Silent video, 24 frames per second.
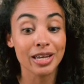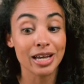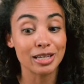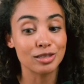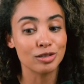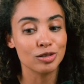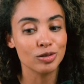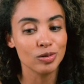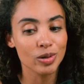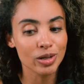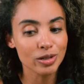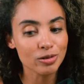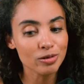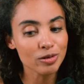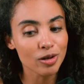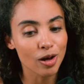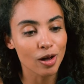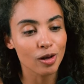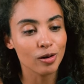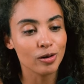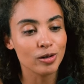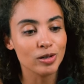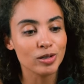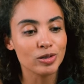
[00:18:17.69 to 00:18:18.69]
at
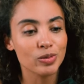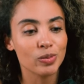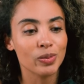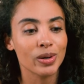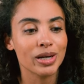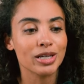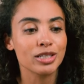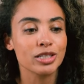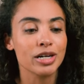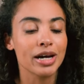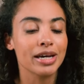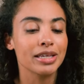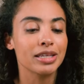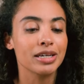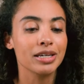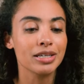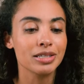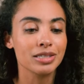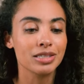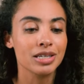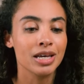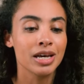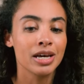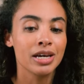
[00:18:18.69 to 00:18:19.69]
$200, which I
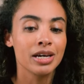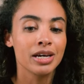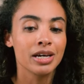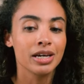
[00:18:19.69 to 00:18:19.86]
think is,